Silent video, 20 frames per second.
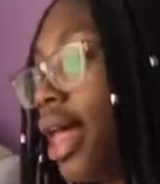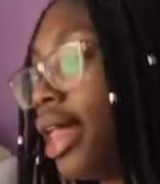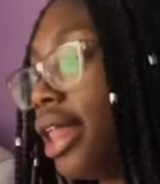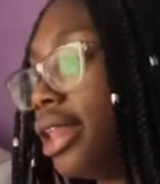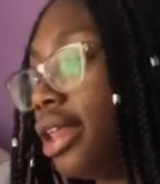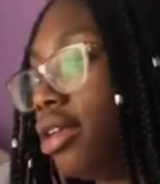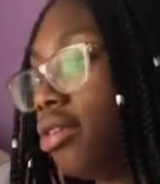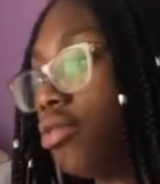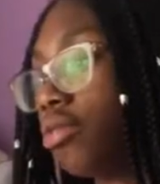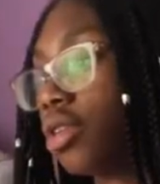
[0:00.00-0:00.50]

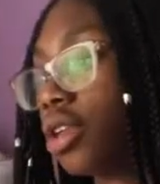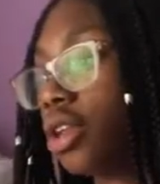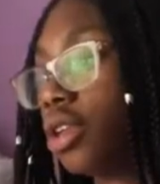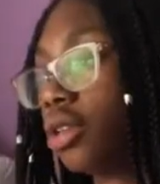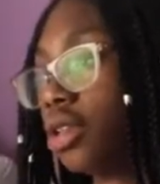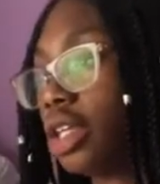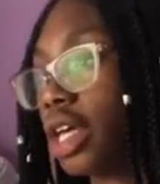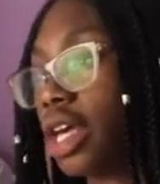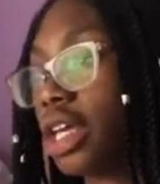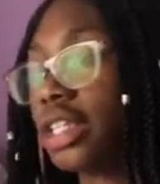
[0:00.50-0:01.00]
Then we're
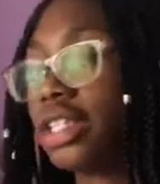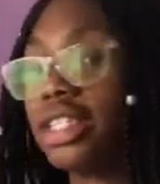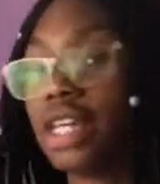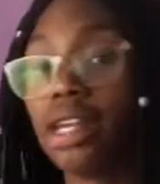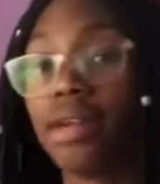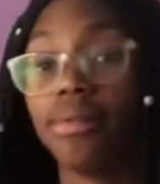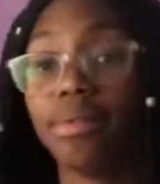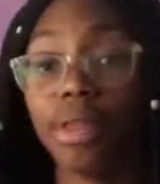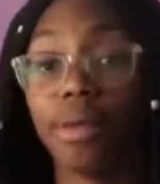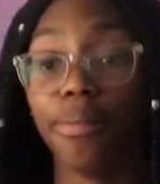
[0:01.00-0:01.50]
gonna like set
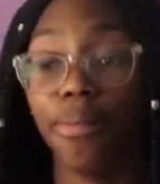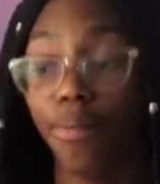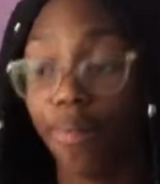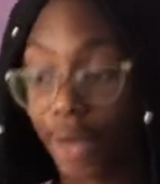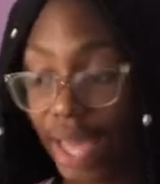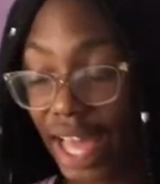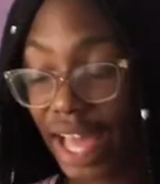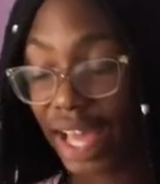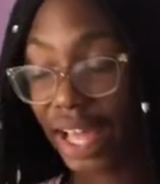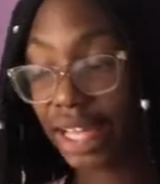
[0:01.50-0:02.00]
up the
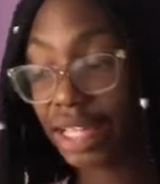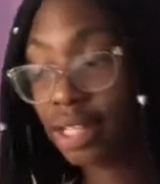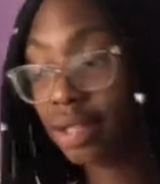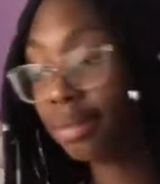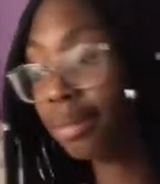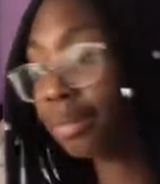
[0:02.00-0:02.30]
bed.